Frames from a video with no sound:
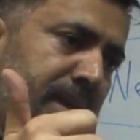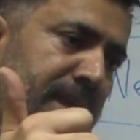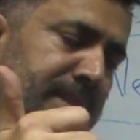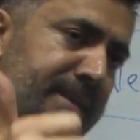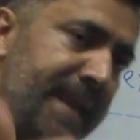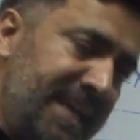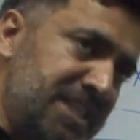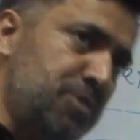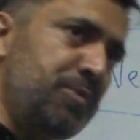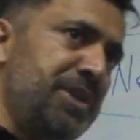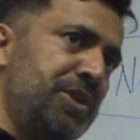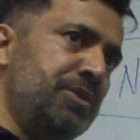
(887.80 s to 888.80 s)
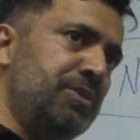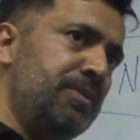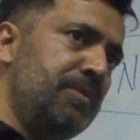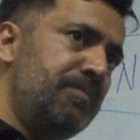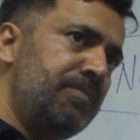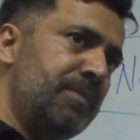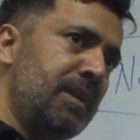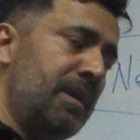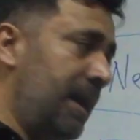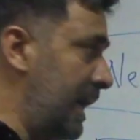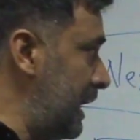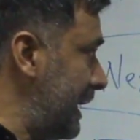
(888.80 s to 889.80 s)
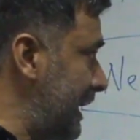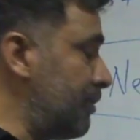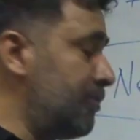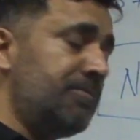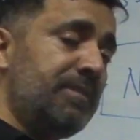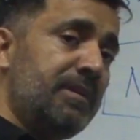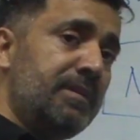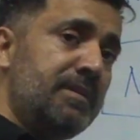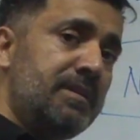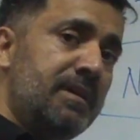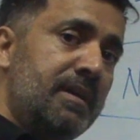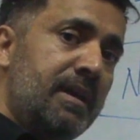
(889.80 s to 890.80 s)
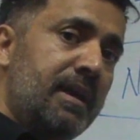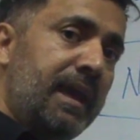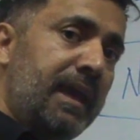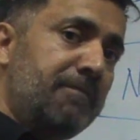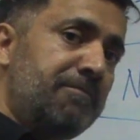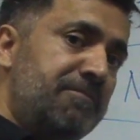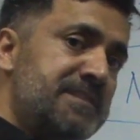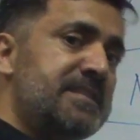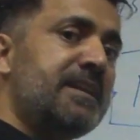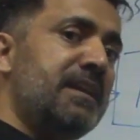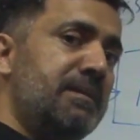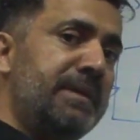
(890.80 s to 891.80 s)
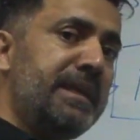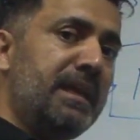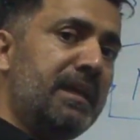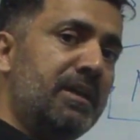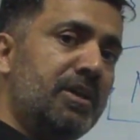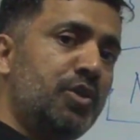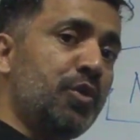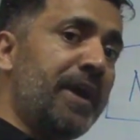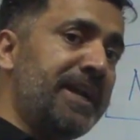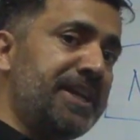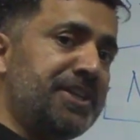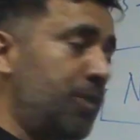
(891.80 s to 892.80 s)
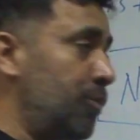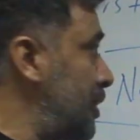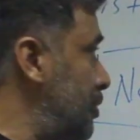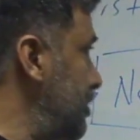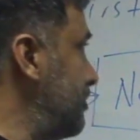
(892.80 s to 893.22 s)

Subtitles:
in the next video, I'll give a physical meaning to addition, what we